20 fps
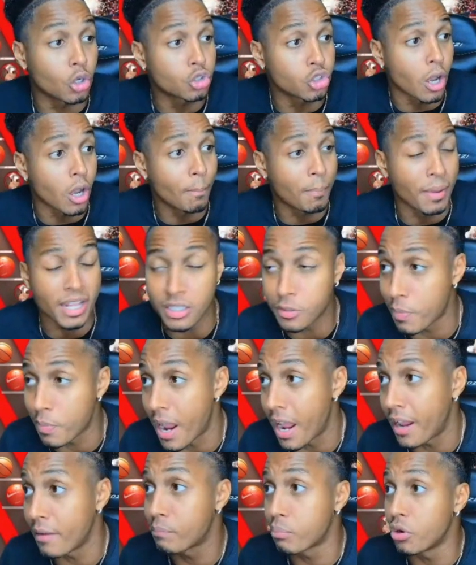top bins
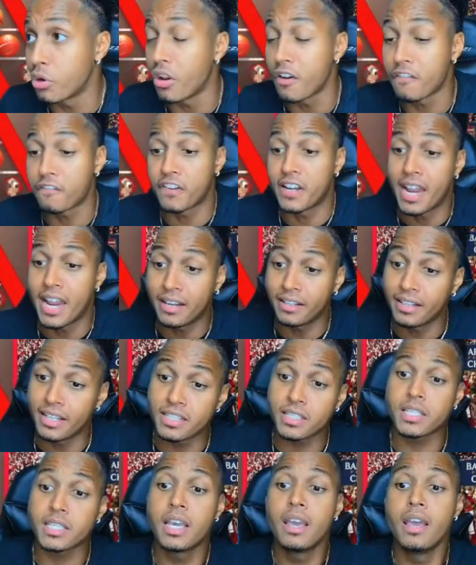by Bruno
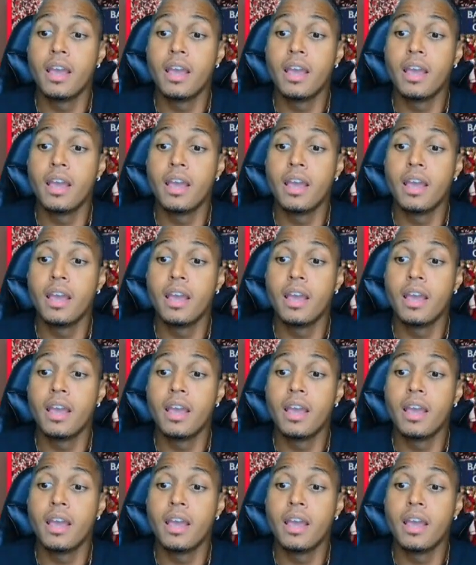Fernandes.